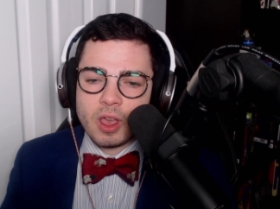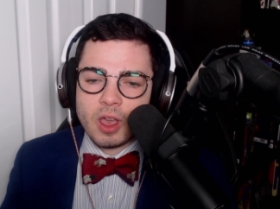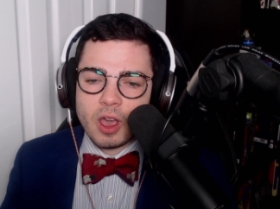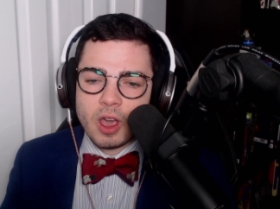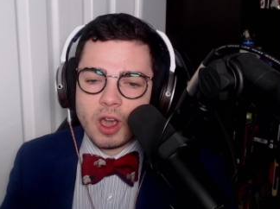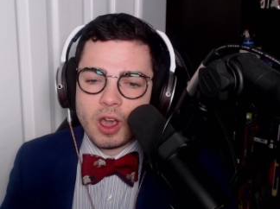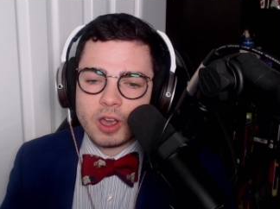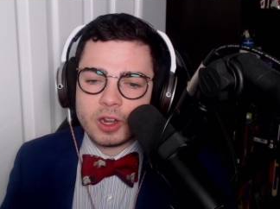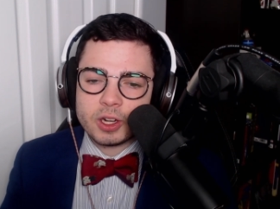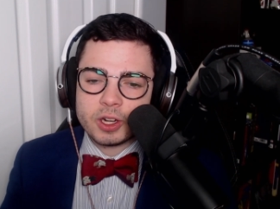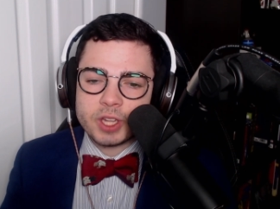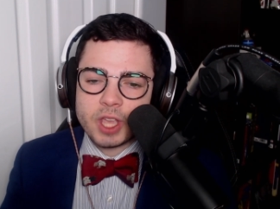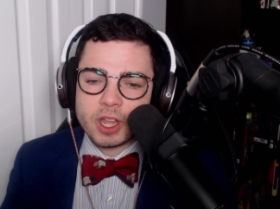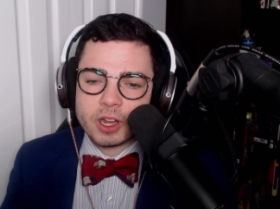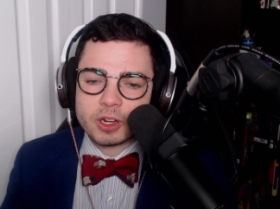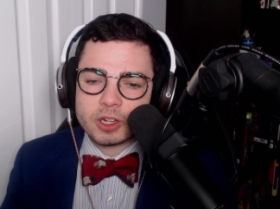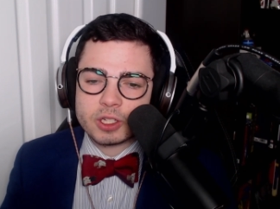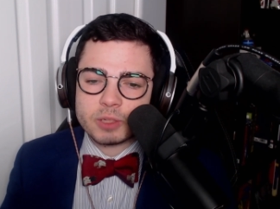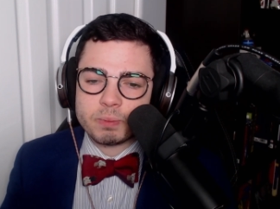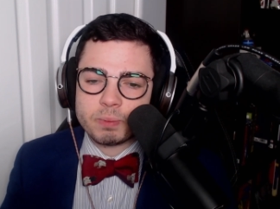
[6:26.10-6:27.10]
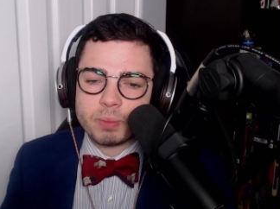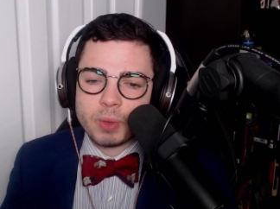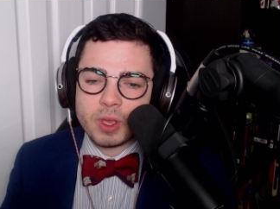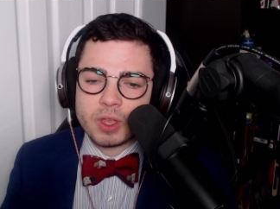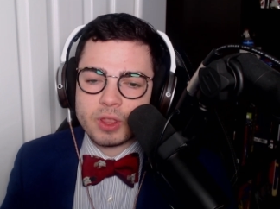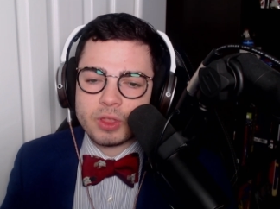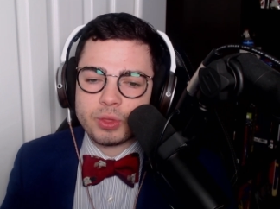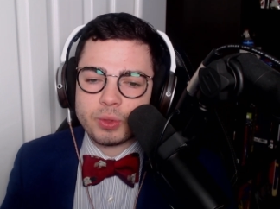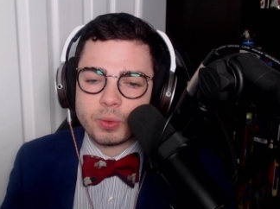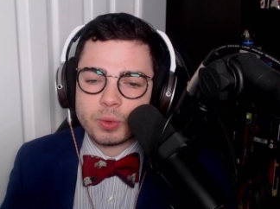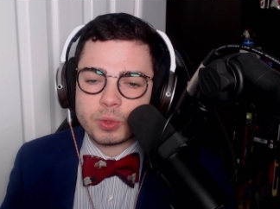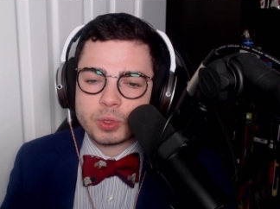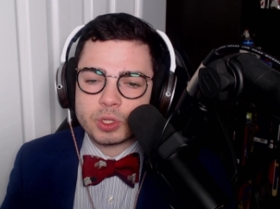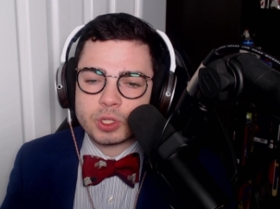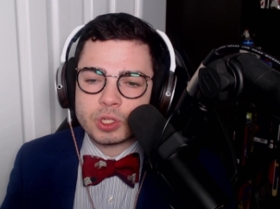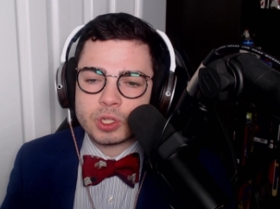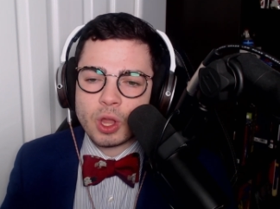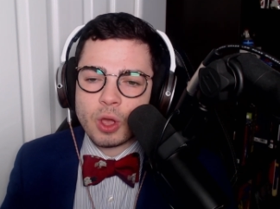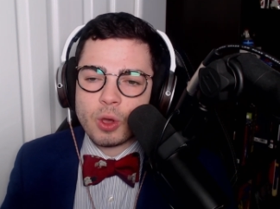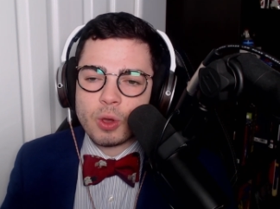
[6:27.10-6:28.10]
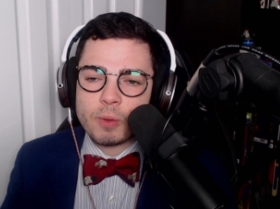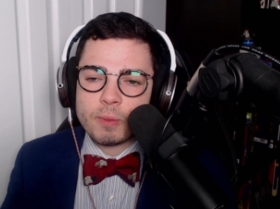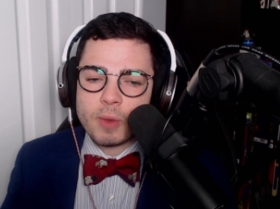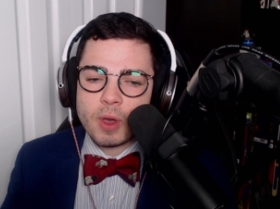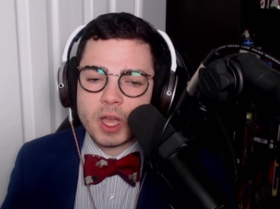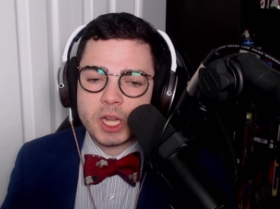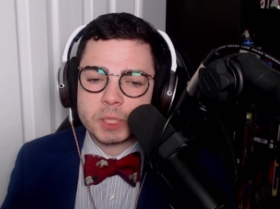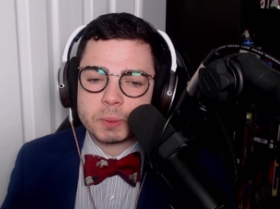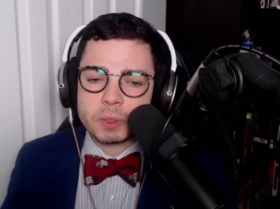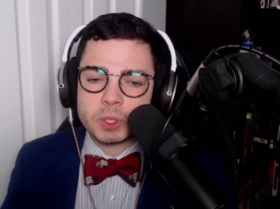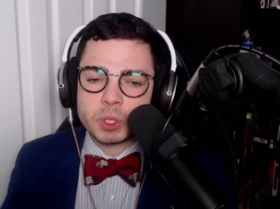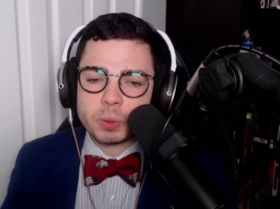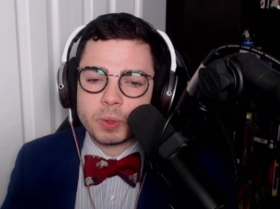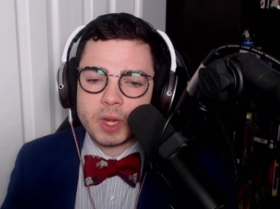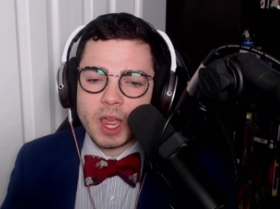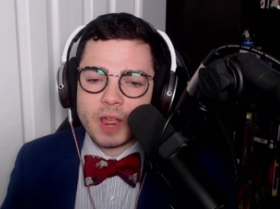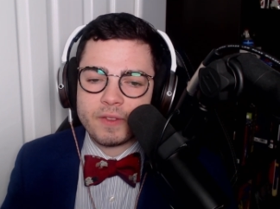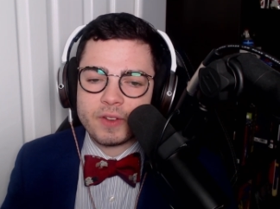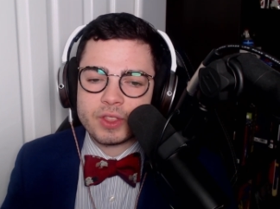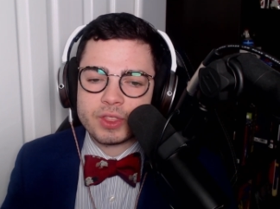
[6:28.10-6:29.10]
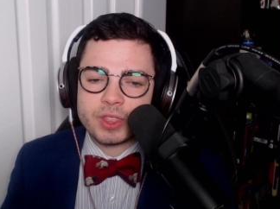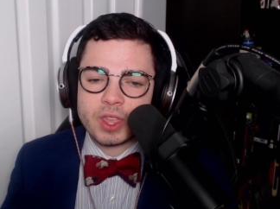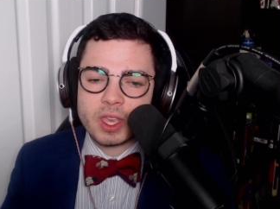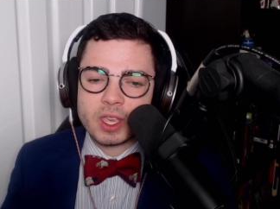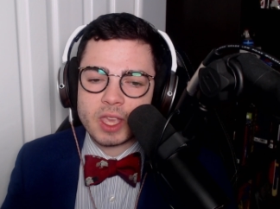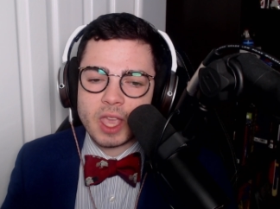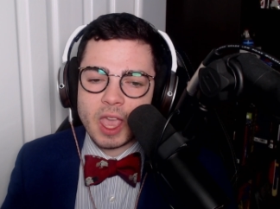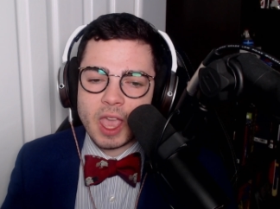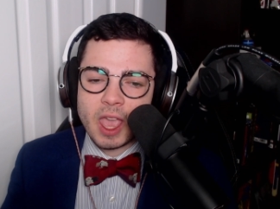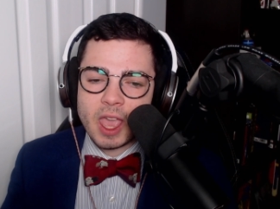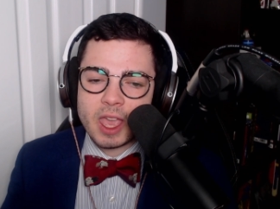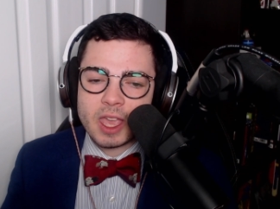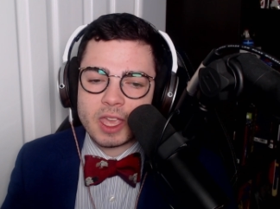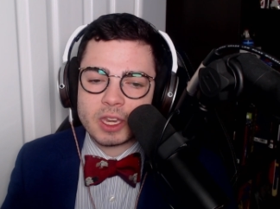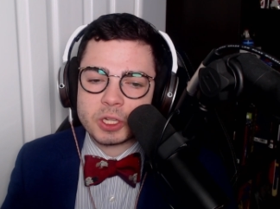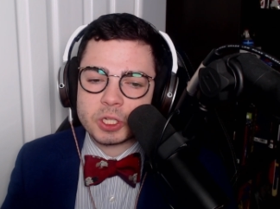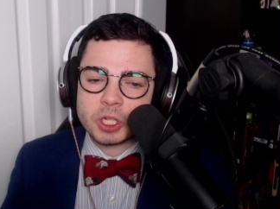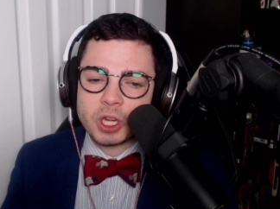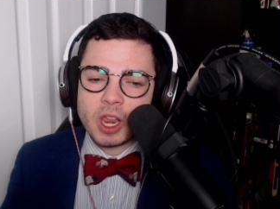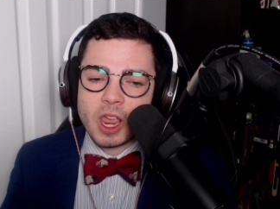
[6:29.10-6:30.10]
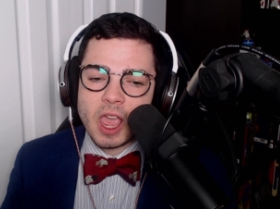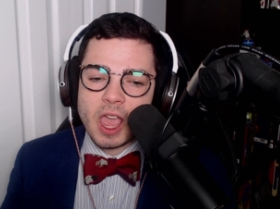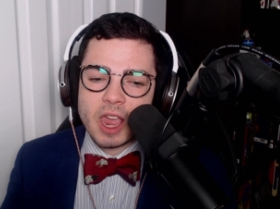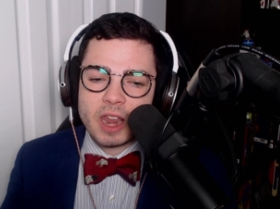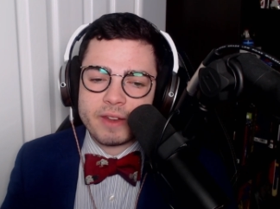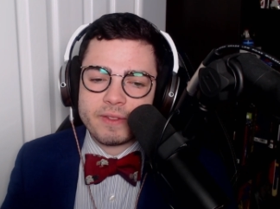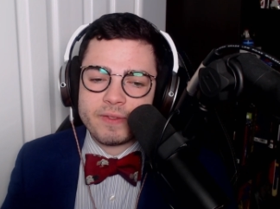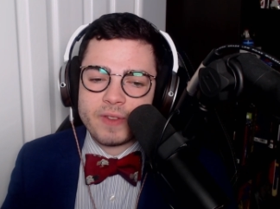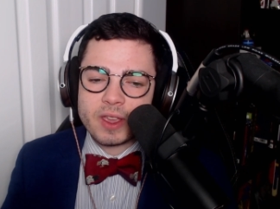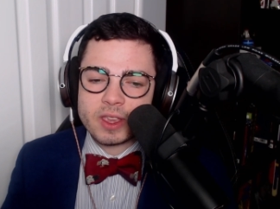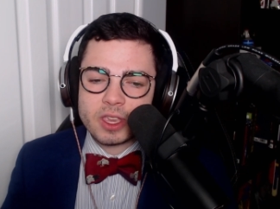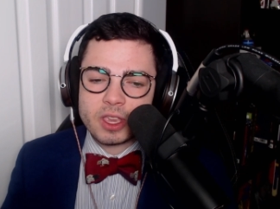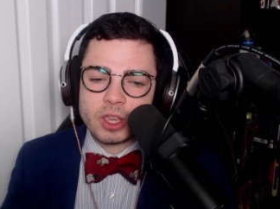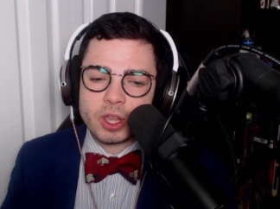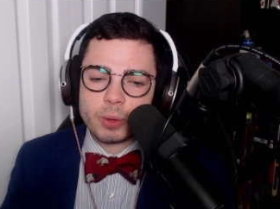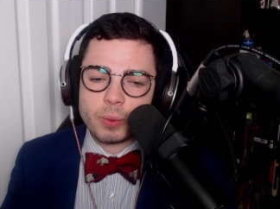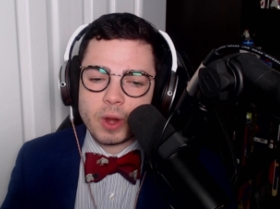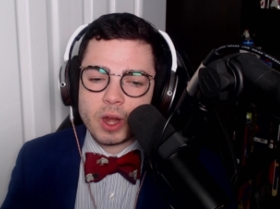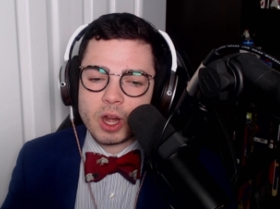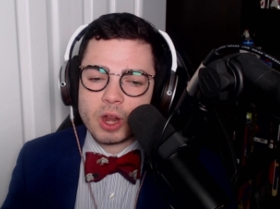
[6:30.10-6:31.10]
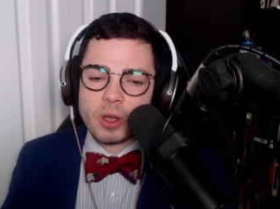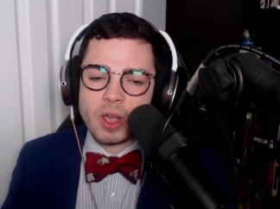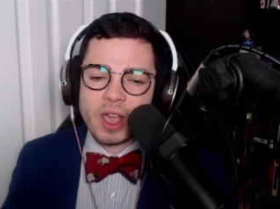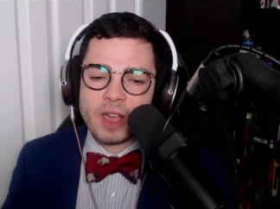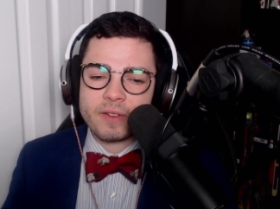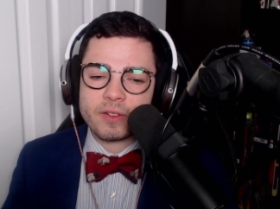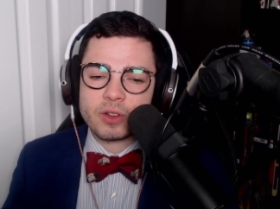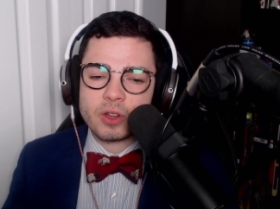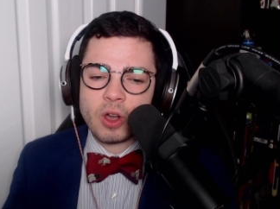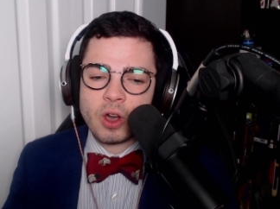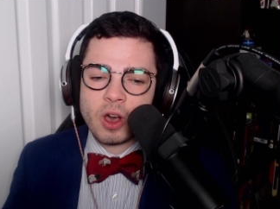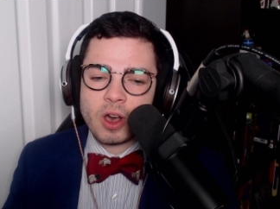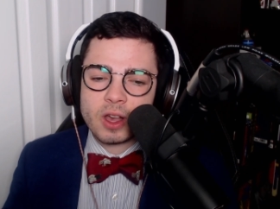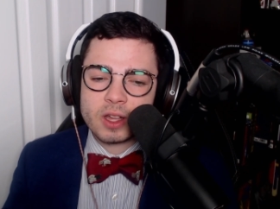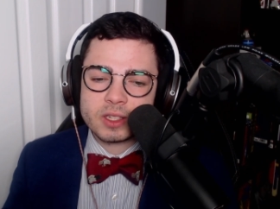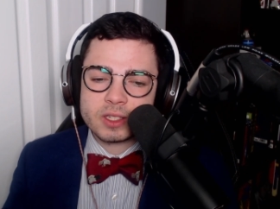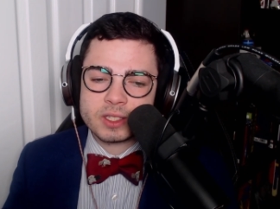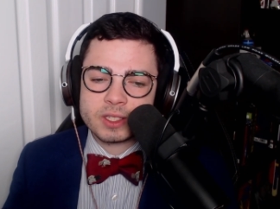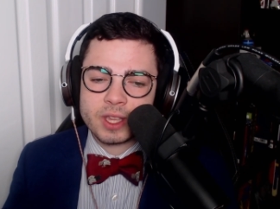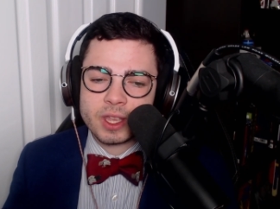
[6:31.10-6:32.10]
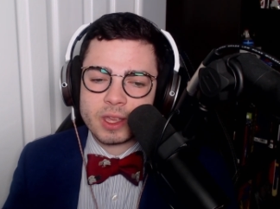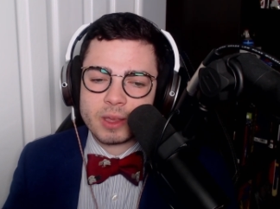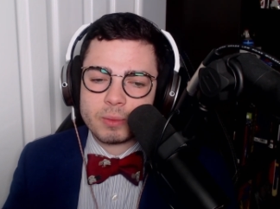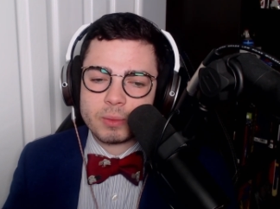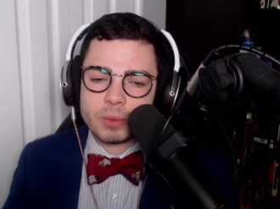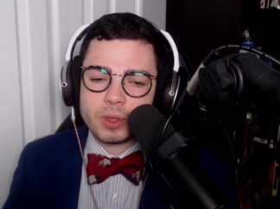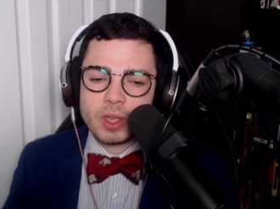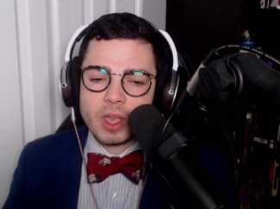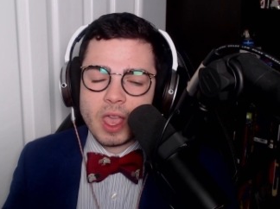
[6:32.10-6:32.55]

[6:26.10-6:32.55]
Undertaker's been through so much between everything Edge and Vicky Guerrero have caused him,